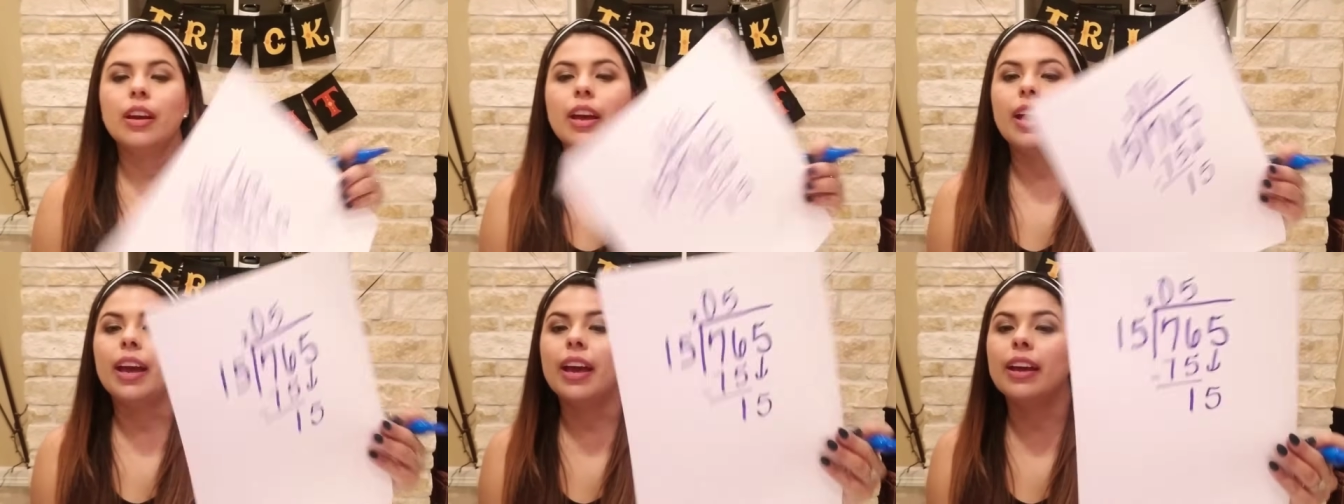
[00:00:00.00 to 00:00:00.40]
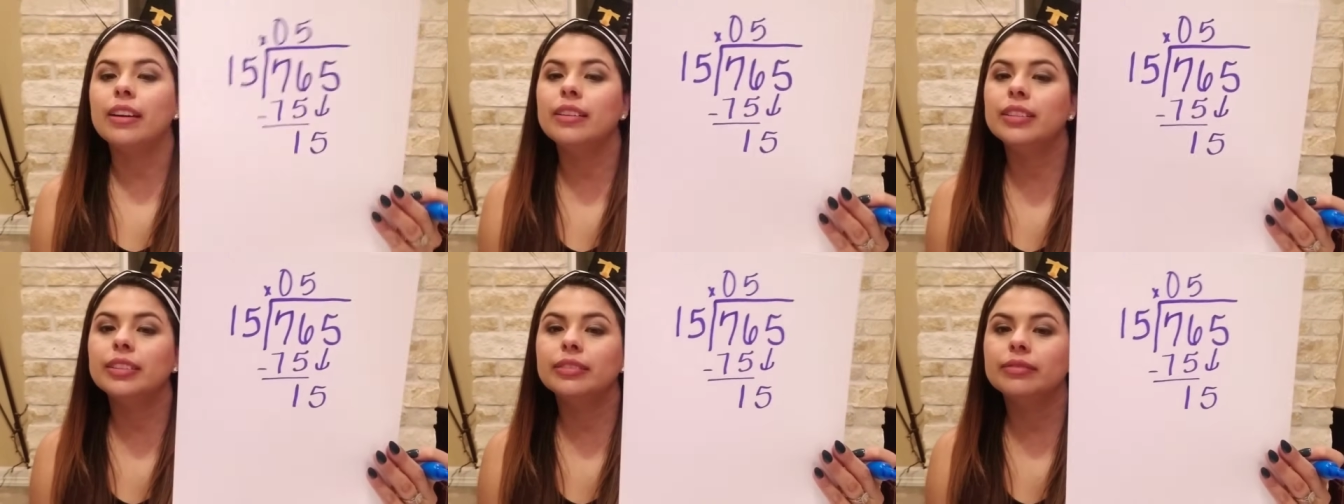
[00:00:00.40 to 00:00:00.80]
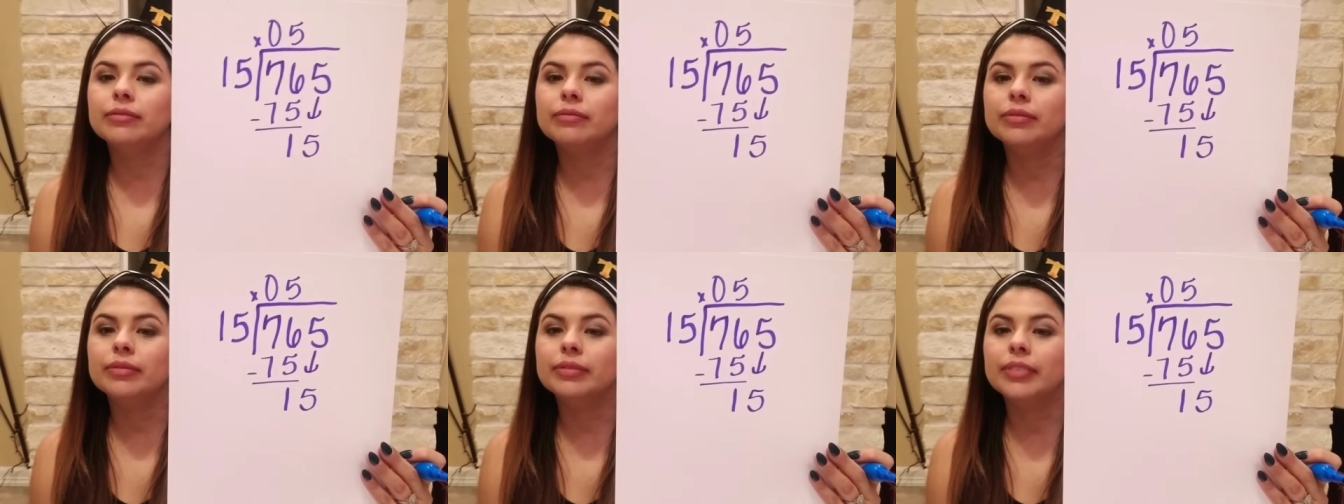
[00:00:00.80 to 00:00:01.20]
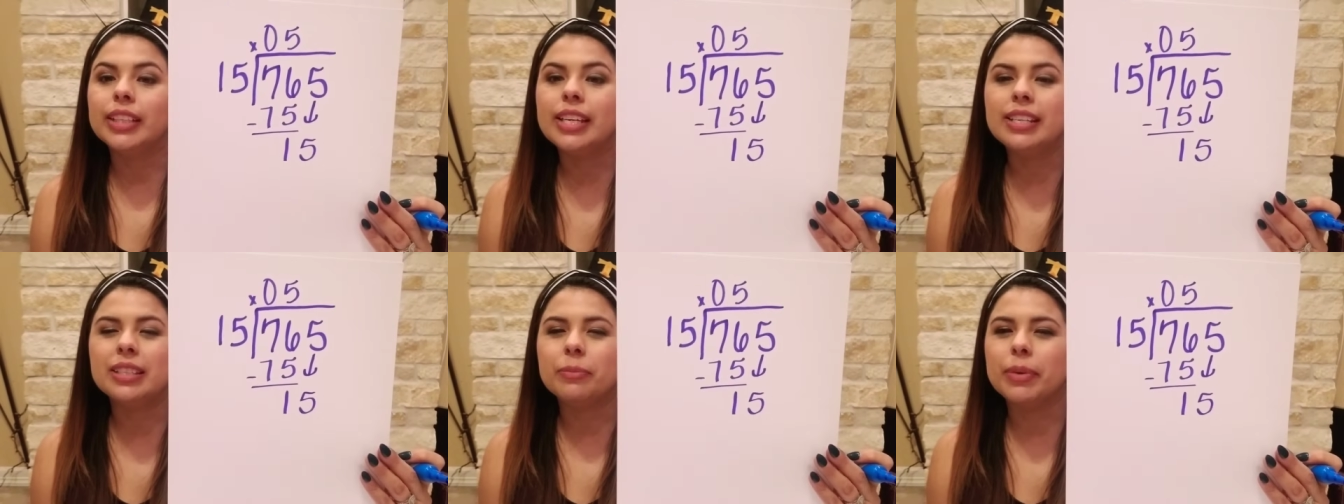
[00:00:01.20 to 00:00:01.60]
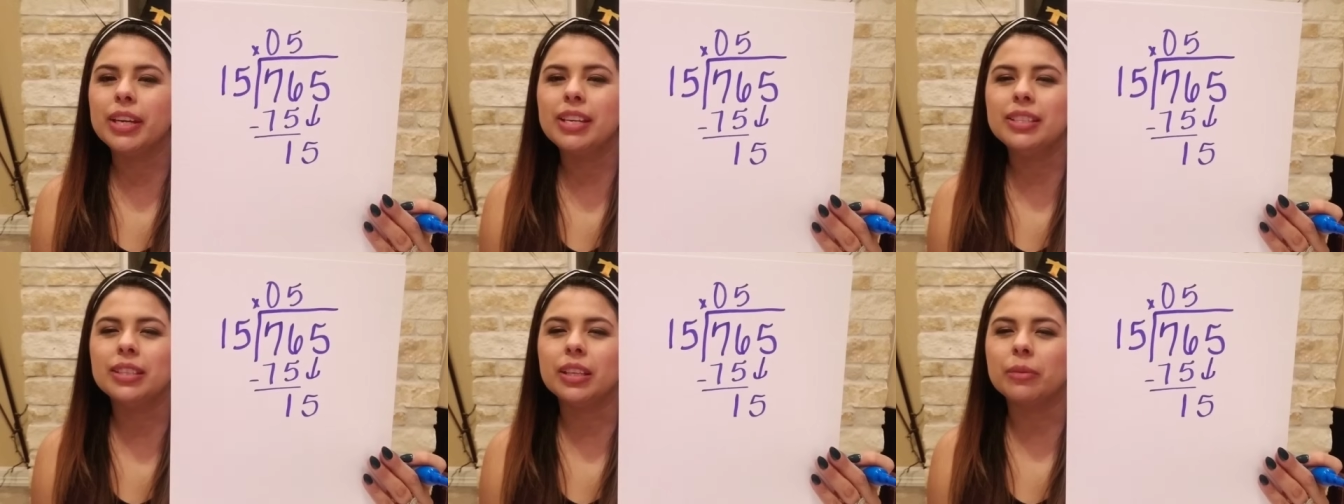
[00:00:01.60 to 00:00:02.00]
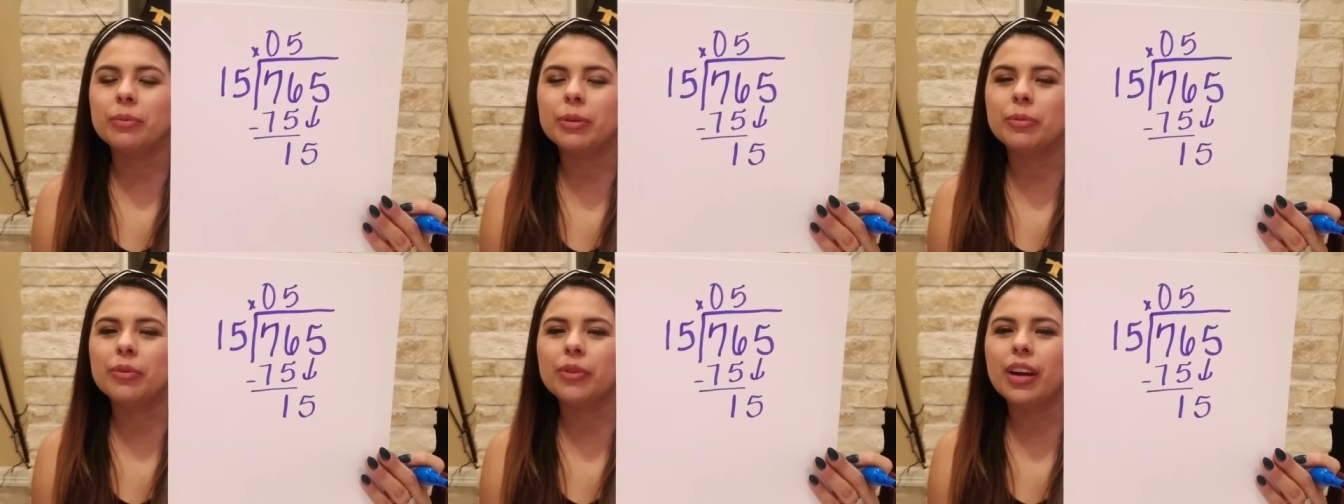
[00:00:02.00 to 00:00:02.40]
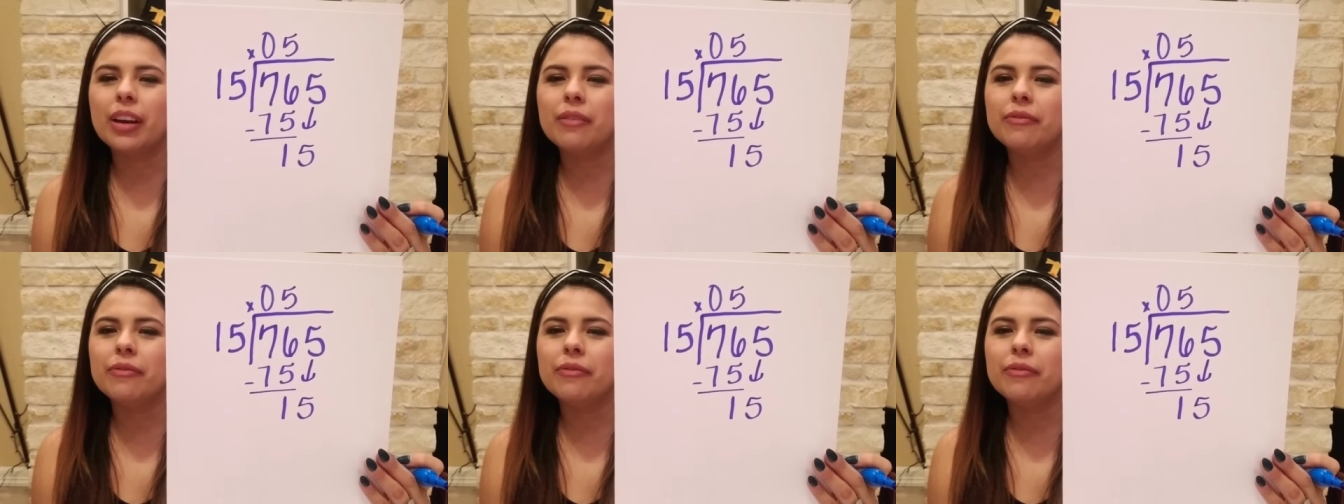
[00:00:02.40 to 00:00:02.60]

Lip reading: And easy peasy there, people, right?